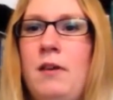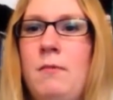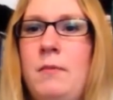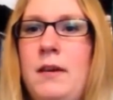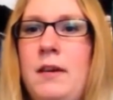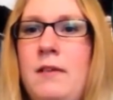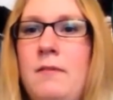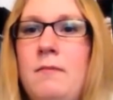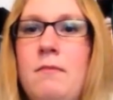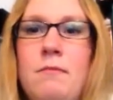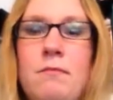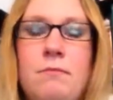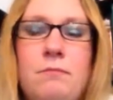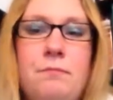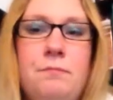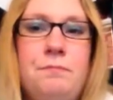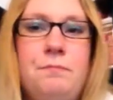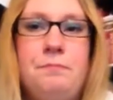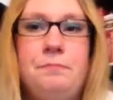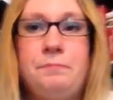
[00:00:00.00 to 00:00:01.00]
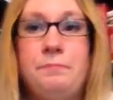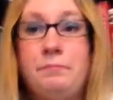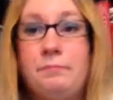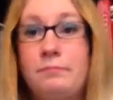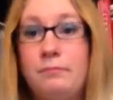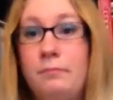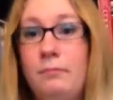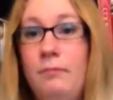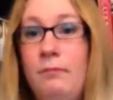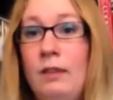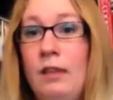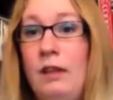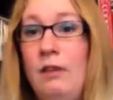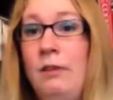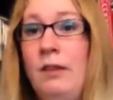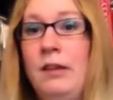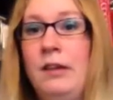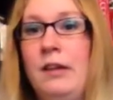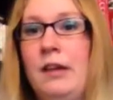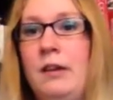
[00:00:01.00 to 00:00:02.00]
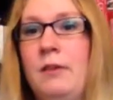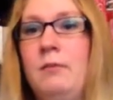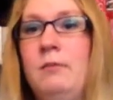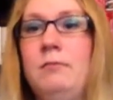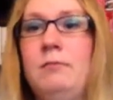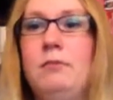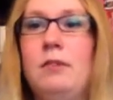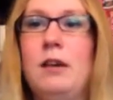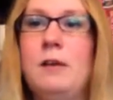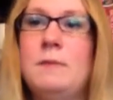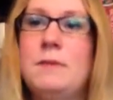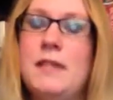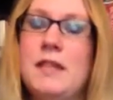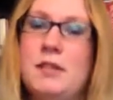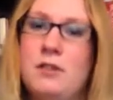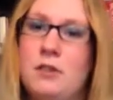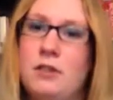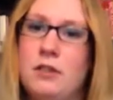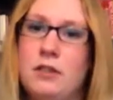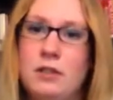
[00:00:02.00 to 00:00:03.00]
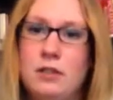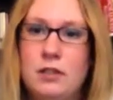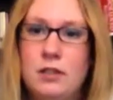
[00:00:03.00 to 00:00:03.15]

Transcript: on me. Oh, there you go. I'm centered.